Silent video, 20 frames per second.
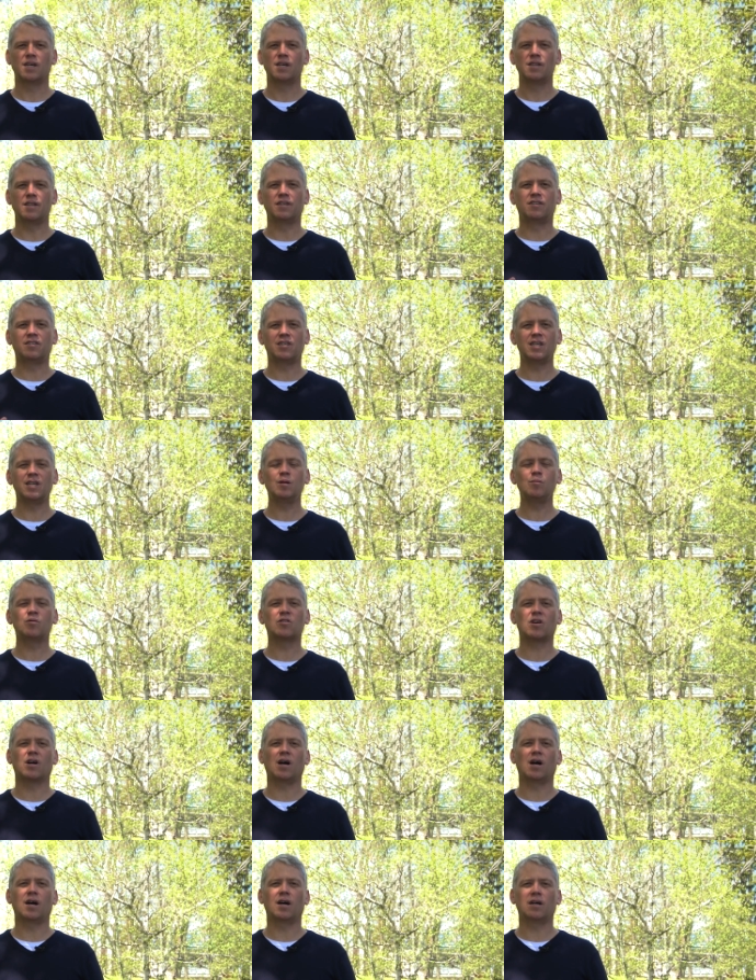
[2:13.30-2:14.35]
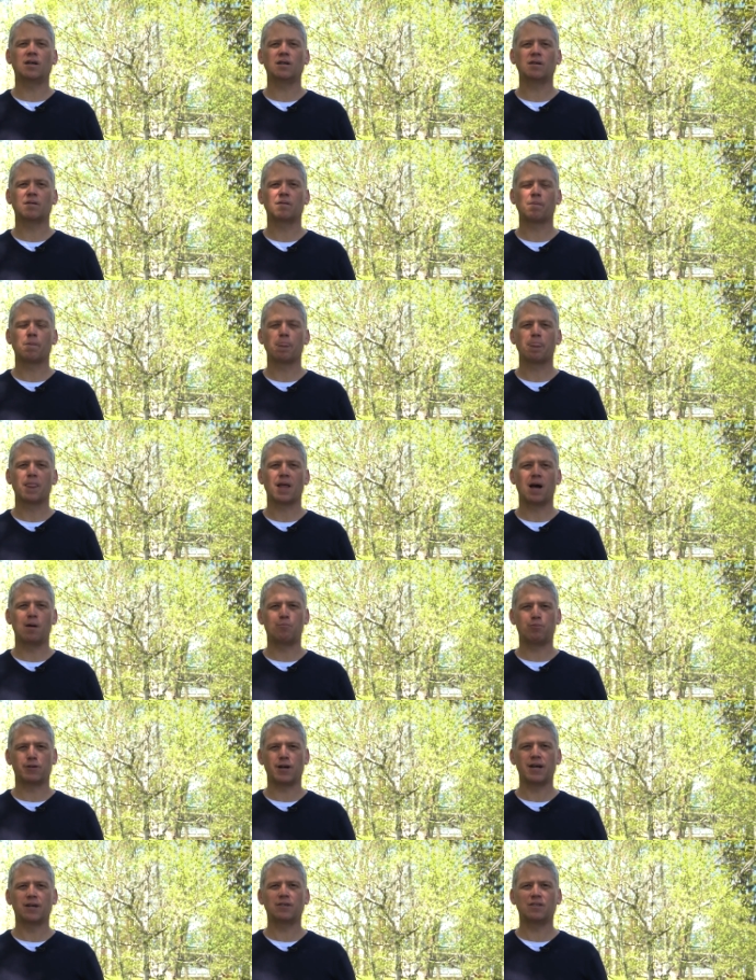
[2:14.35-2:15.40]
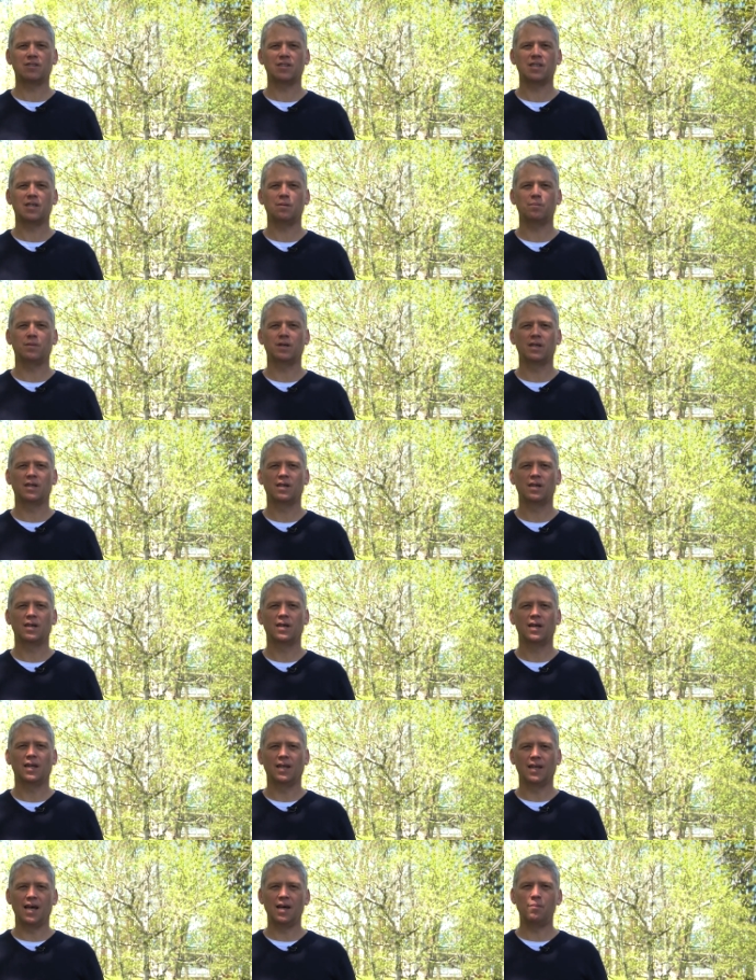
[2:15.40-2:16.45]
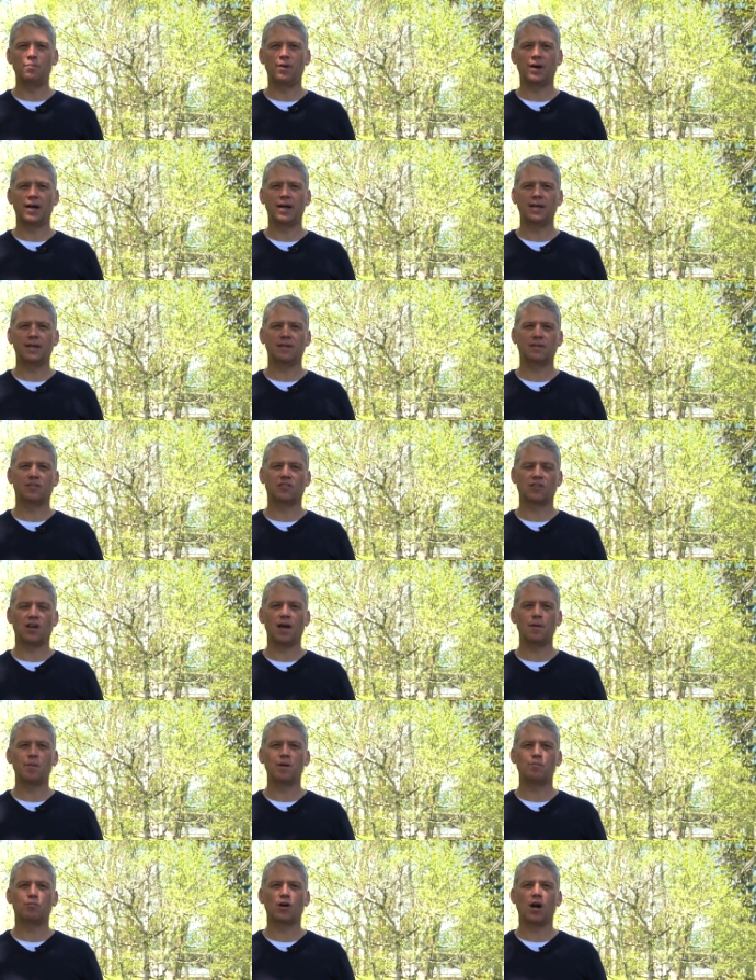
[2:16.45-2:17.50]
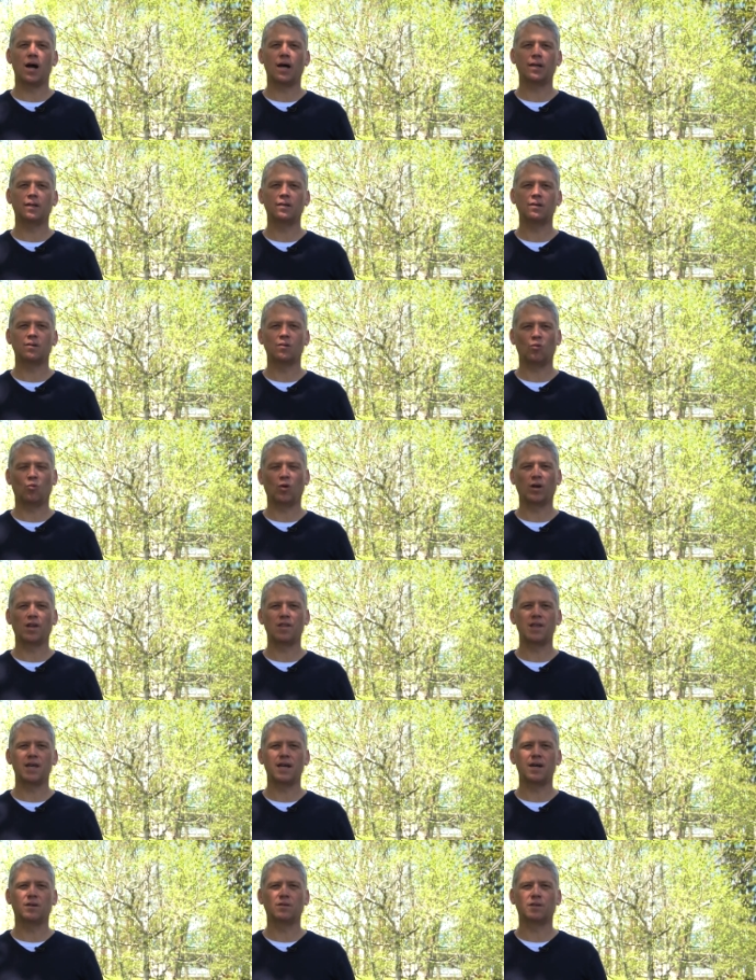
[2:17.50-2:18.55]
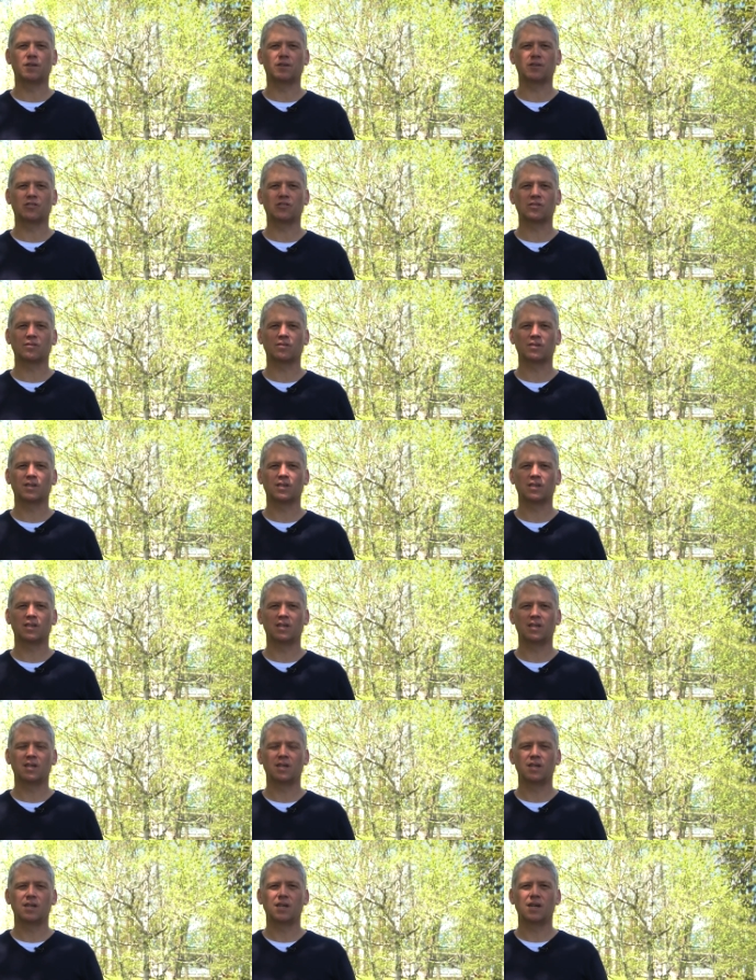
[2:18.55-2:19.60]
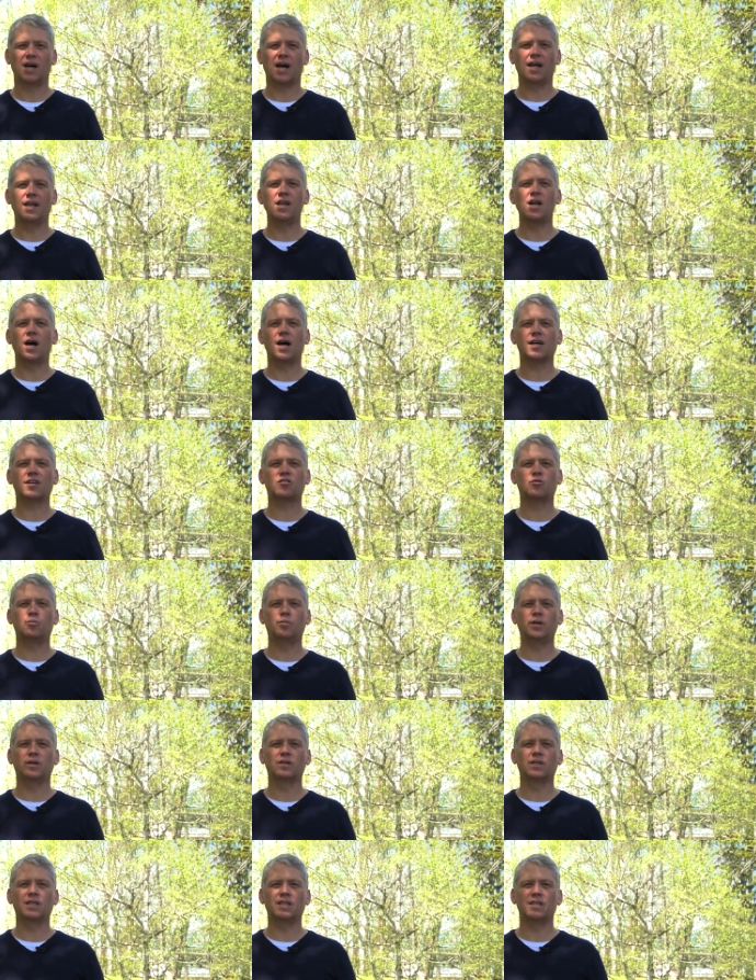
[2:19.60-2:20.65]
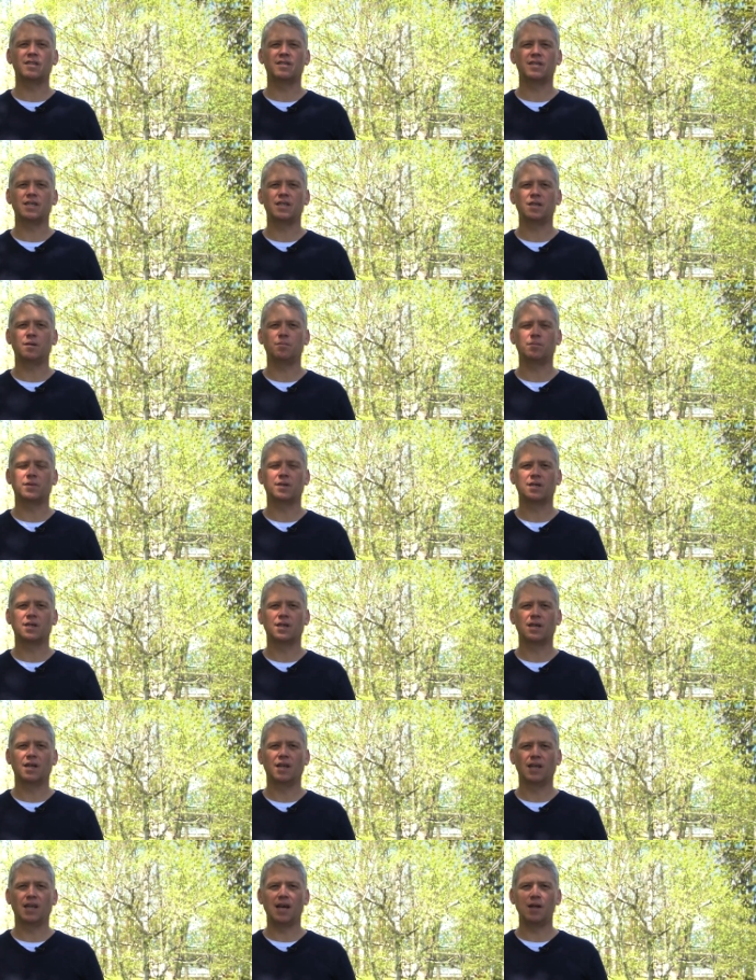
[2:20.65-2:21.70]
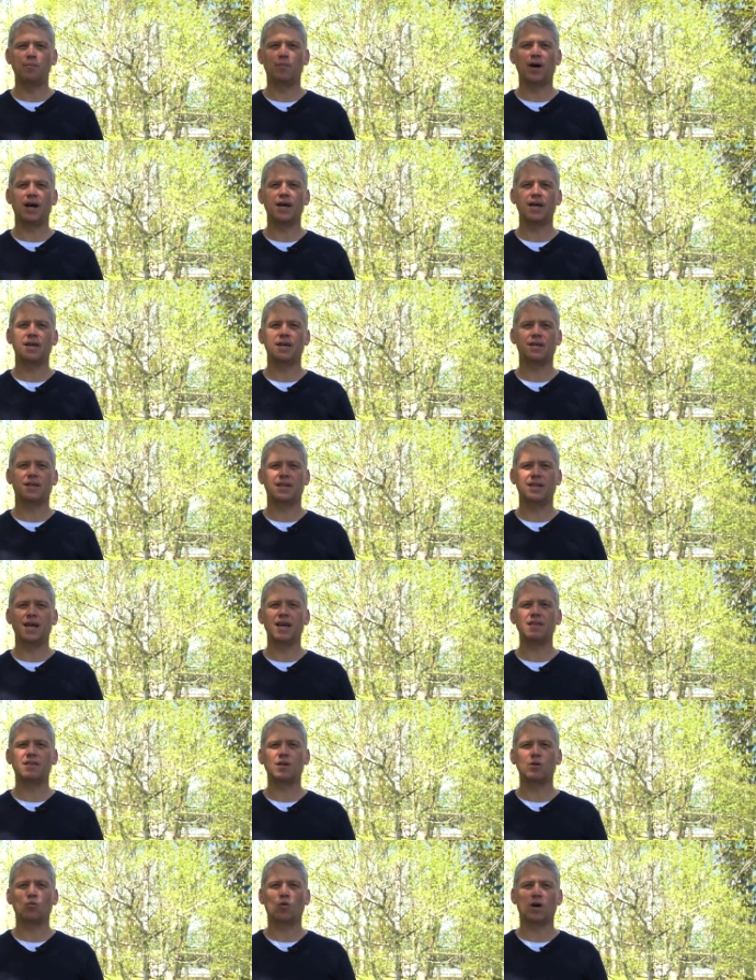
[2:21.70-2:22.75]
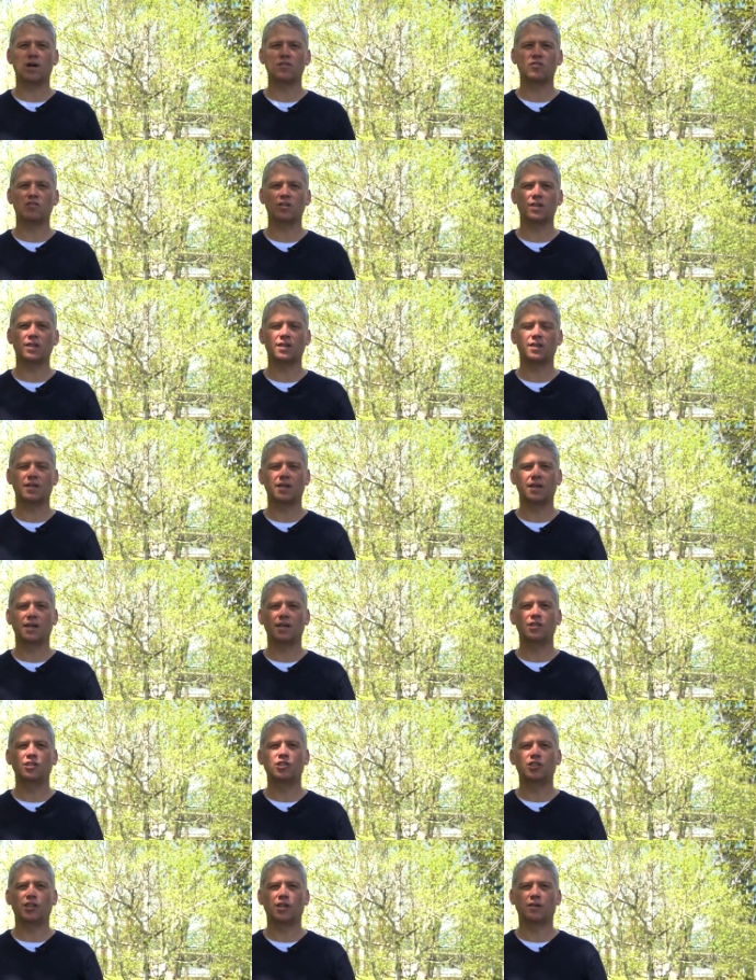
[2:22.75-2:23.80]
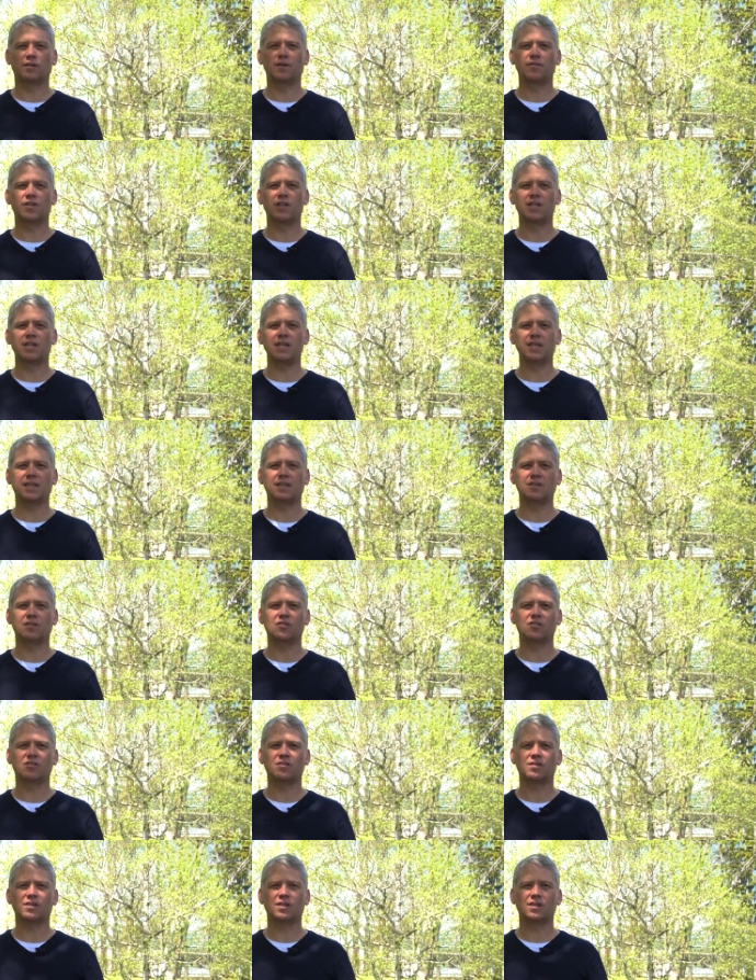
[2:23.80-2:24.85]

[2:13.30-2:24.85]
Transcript: The teams are a prayer team led by Simon Broughton, one of the elders, a Knox building team led by Nathan Wasink, chair of the deacons,